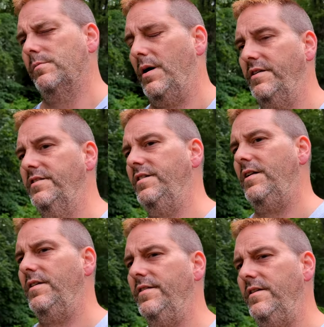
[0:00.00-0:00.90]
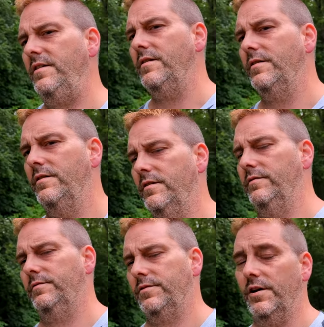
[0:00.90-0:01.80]
pasta salad, I think.
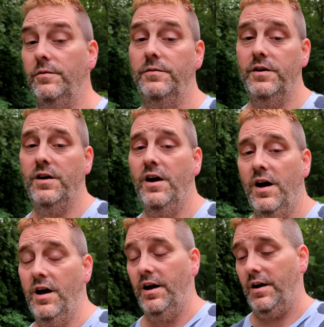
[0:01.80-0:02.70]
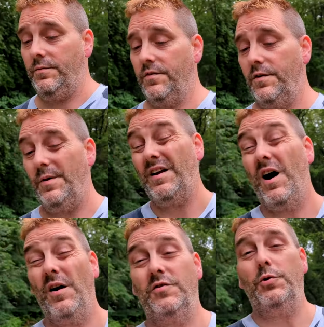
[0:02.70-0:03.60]
So, we've already been
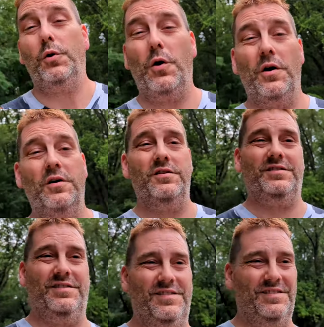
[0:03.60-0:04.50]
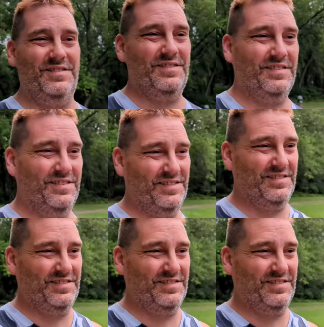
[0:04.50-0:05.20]
gone too long.